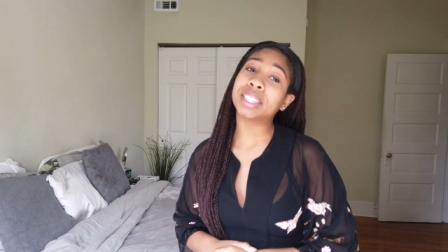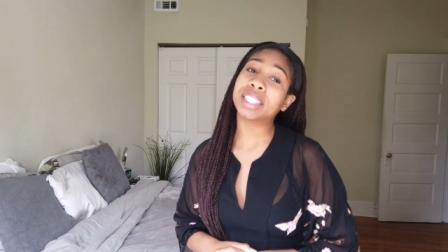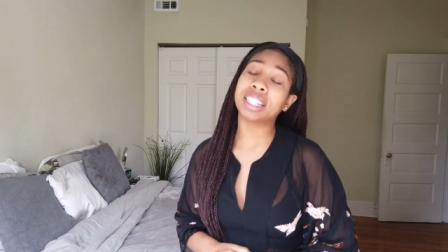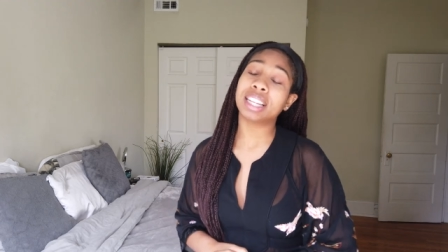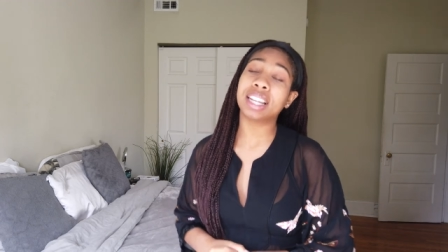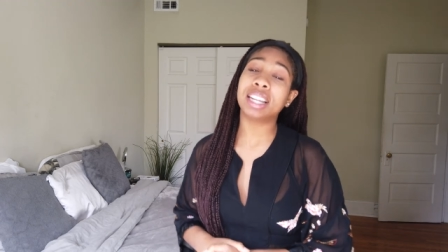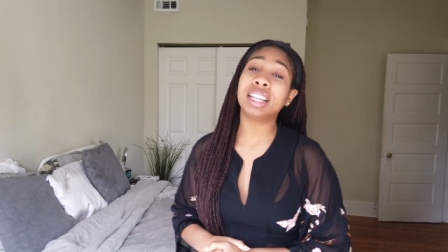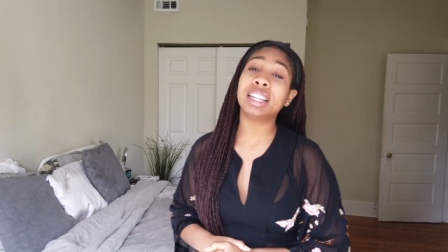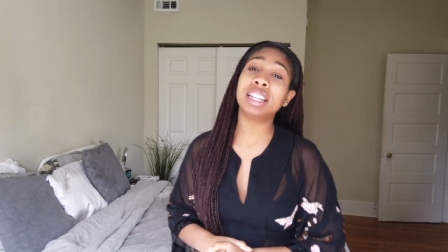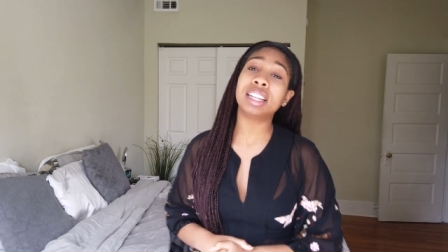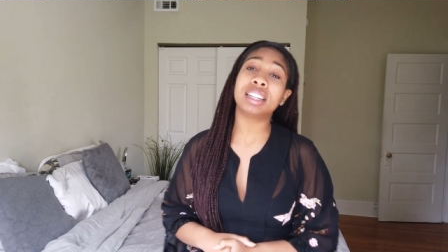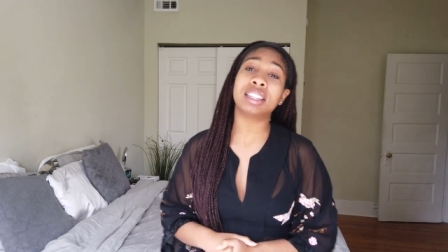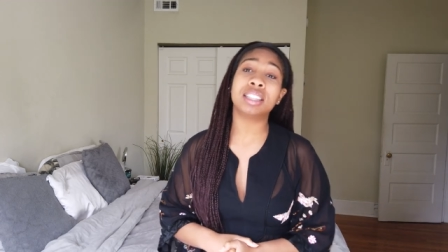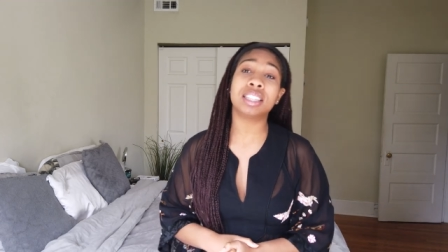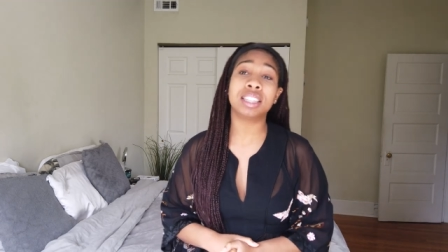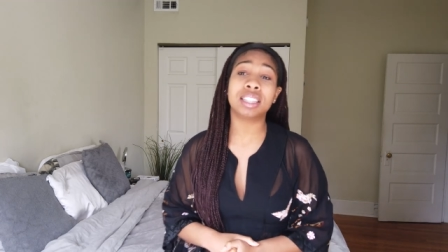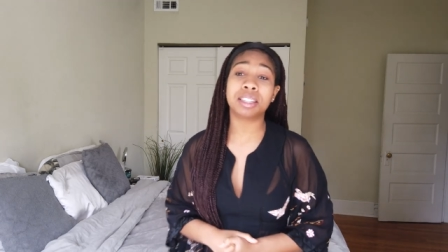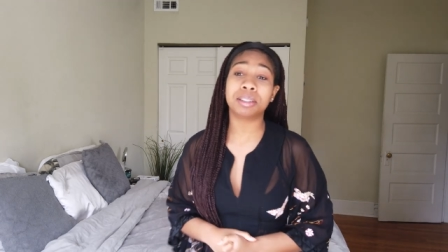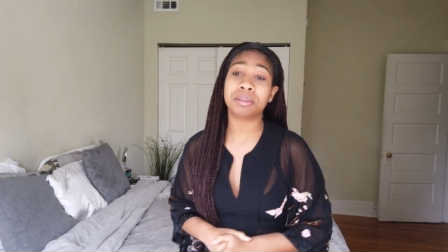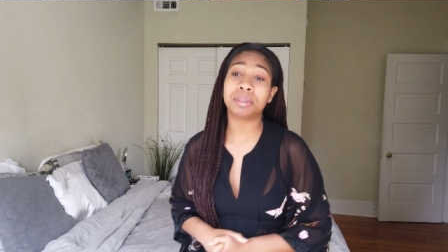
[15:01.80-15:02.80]
towards the end of
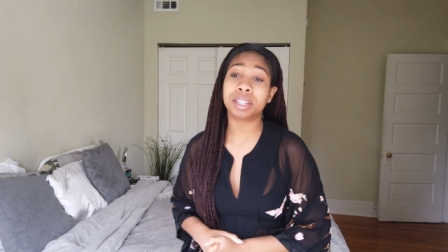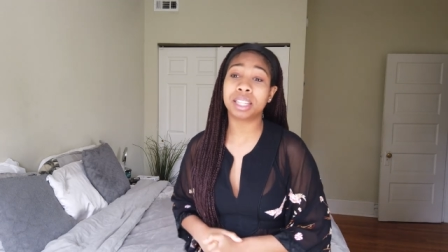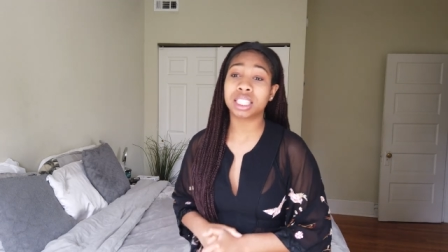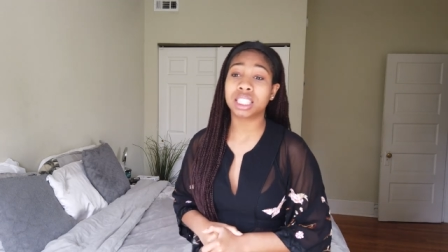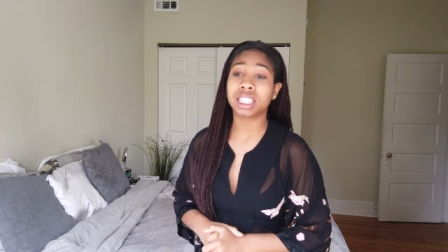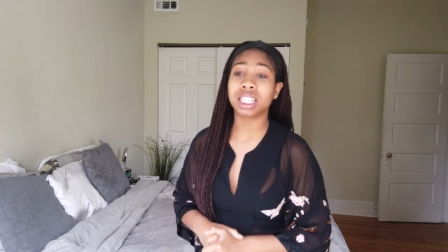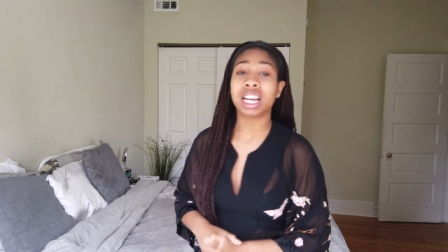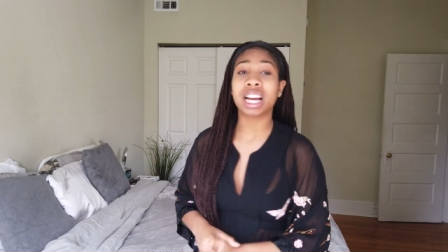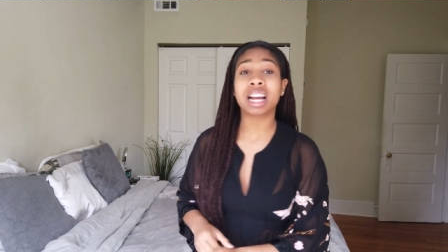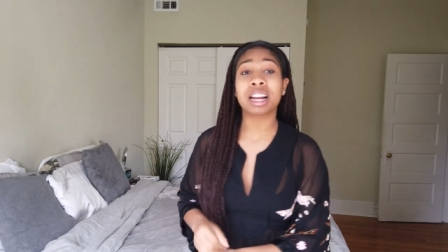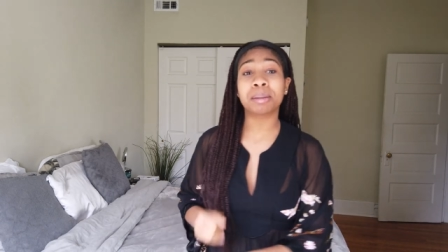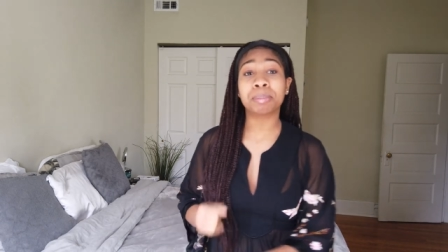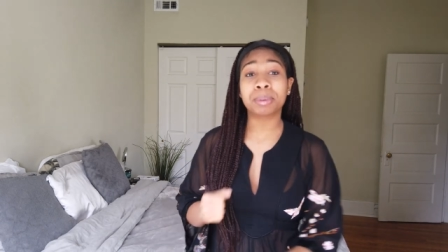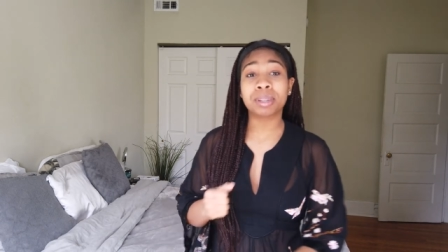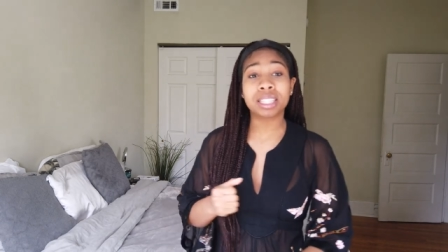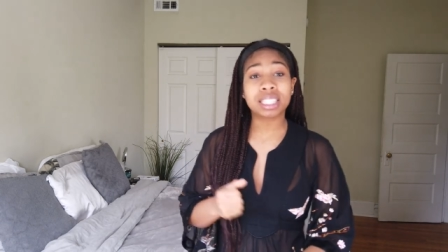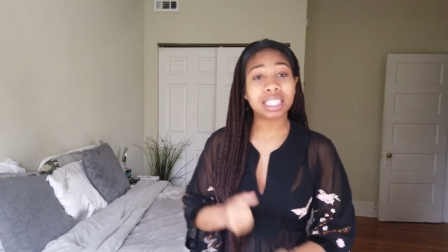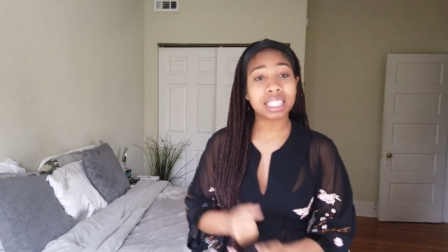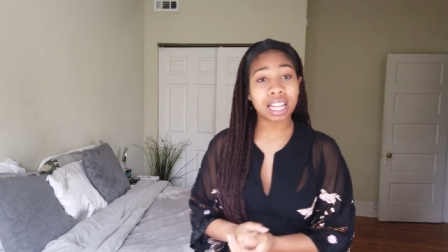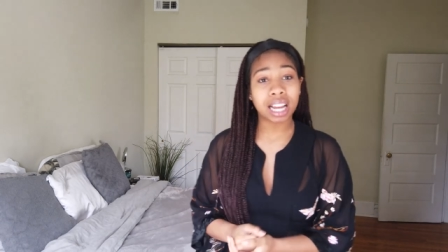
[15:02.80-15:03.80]
the event she got up
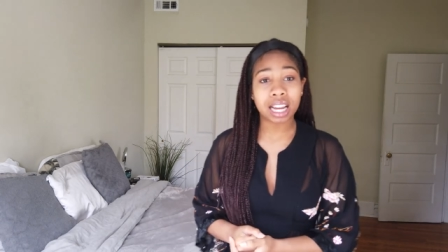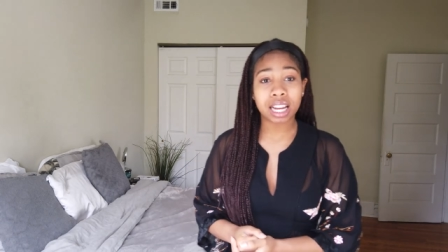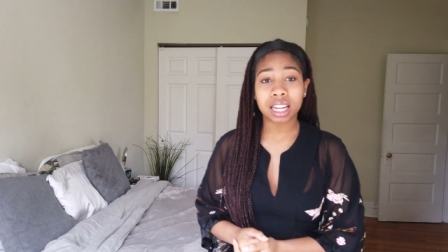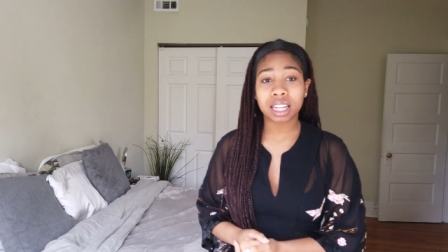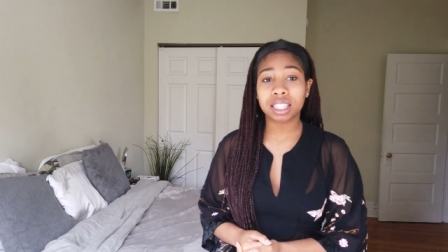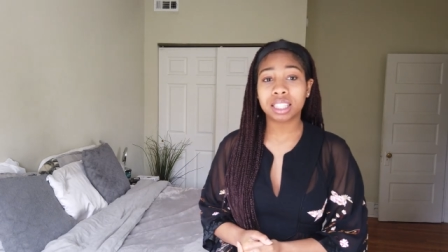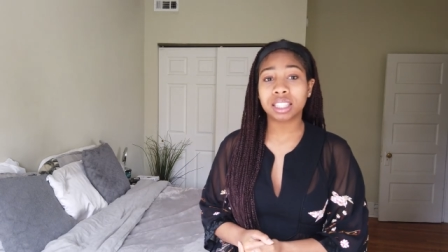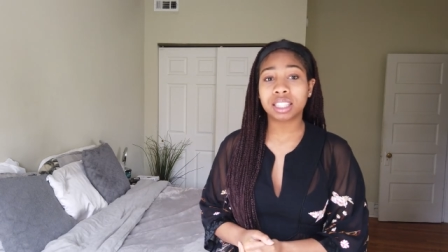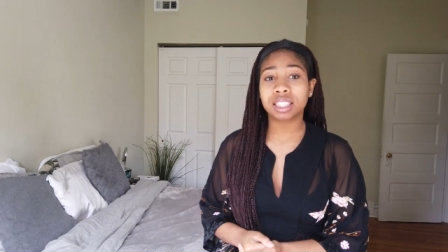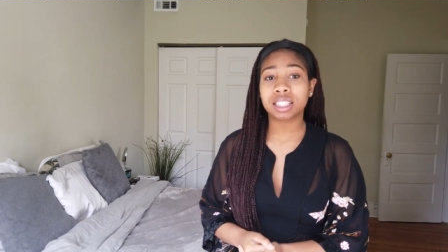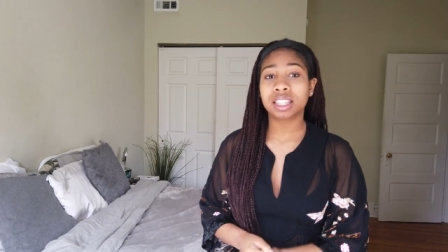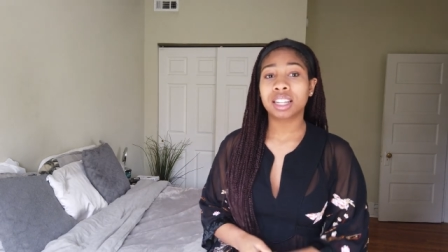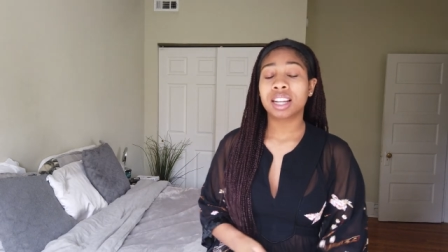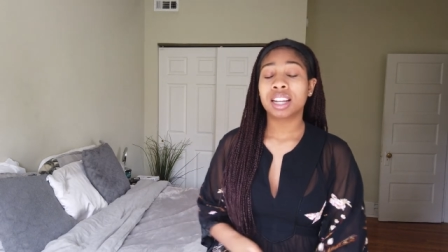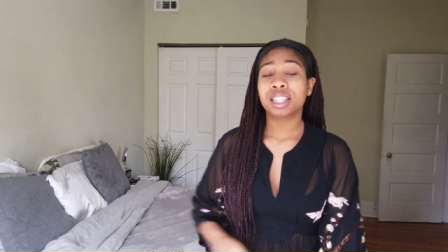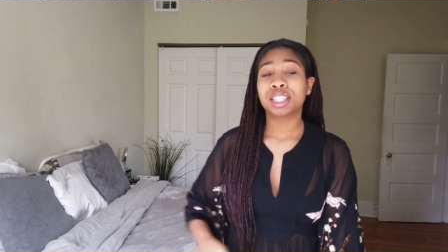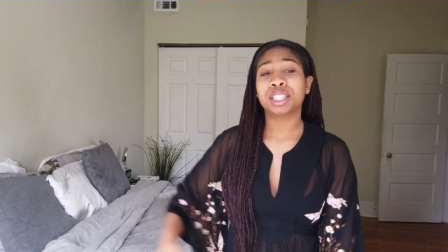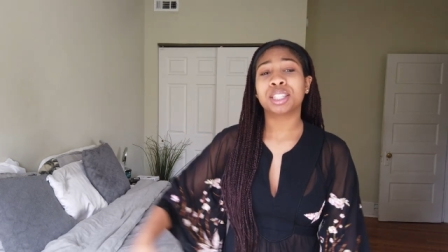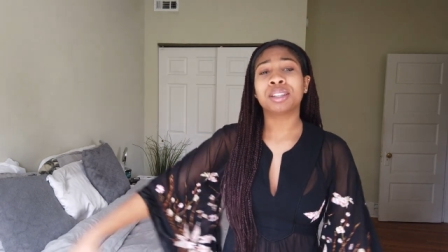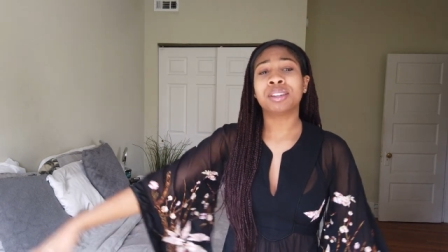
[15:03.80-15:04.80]
on the stage
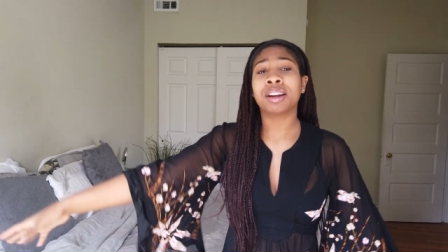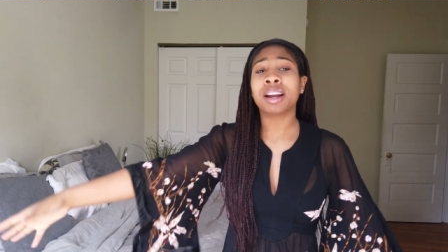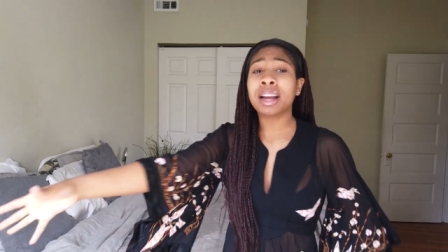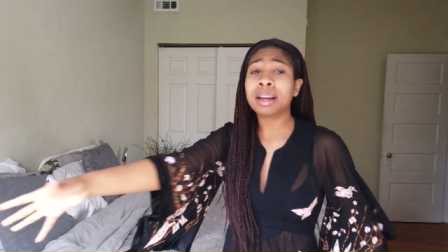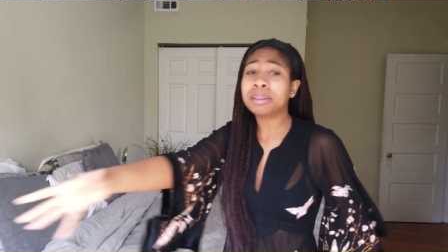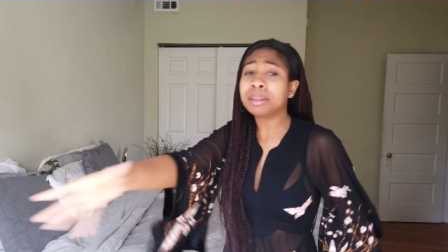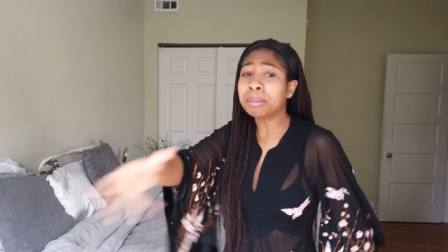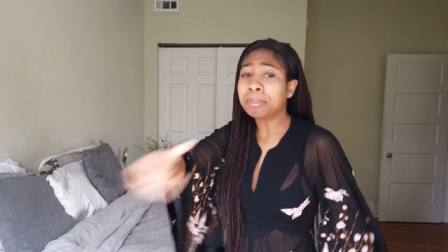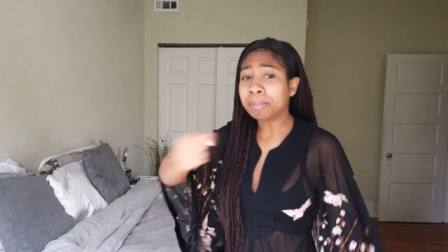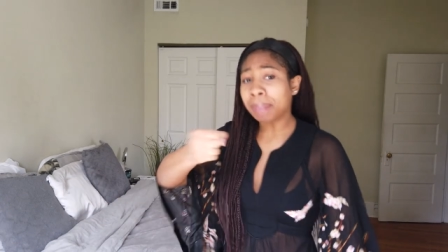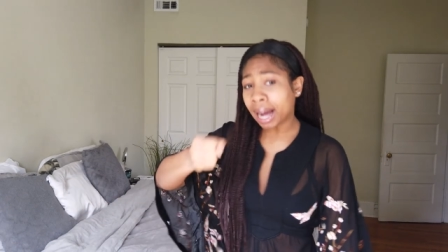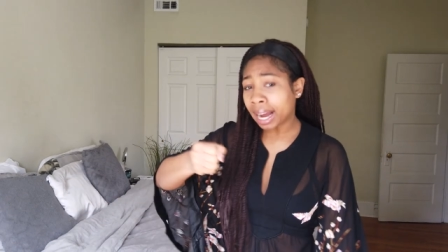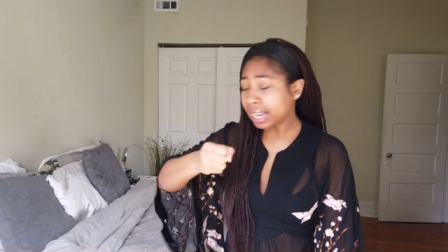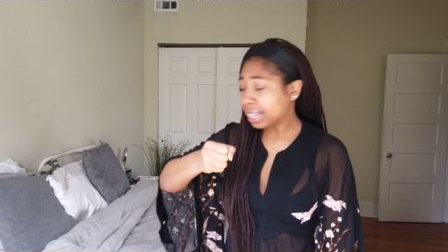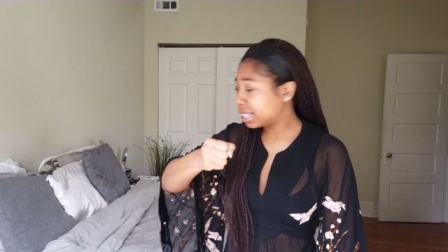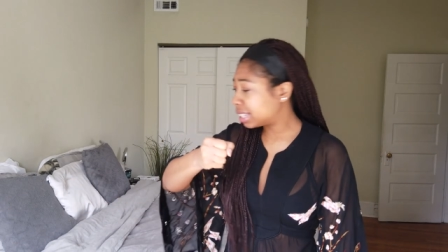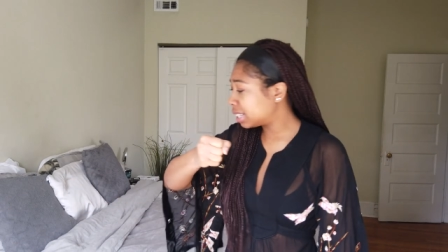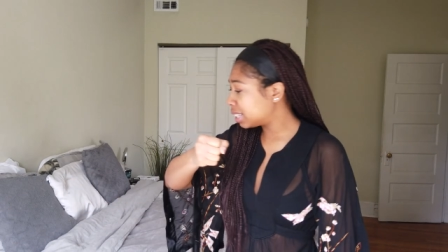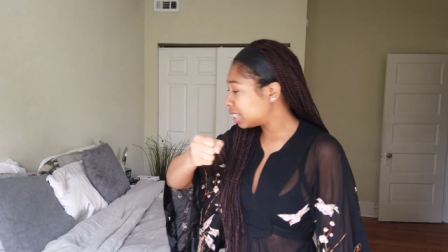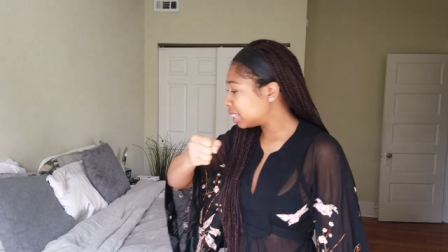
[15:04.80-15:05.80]
she grabbed the mic